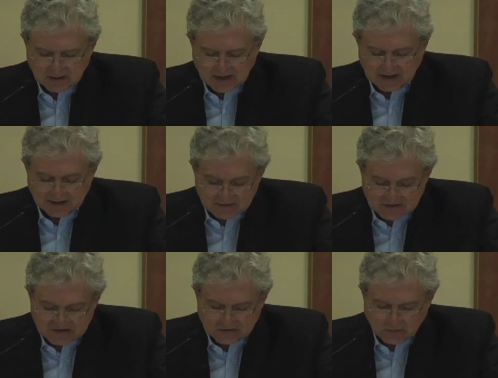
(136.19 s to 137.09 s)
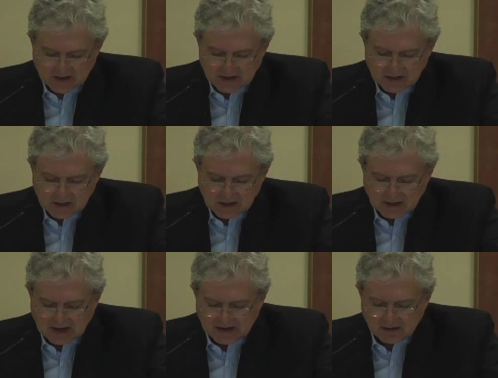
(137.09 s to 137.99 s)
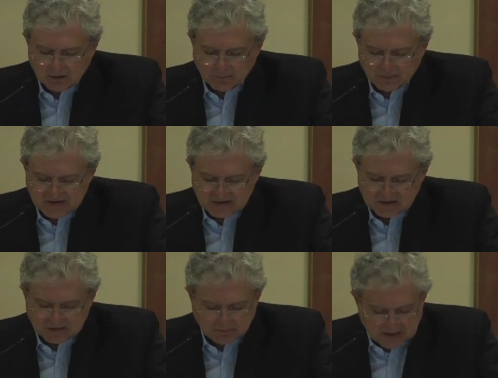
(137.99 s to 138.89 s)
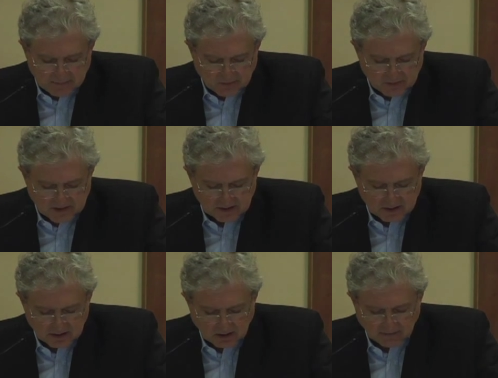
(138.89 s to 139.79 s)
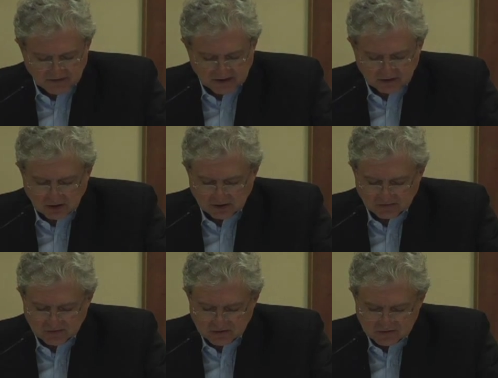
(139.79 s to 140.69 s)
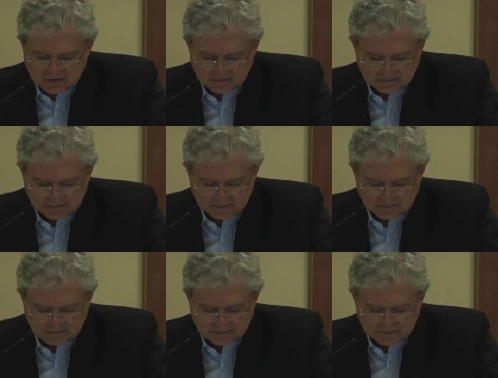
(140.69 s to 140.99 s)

And in this way, Lacan presents memory of the unconscious.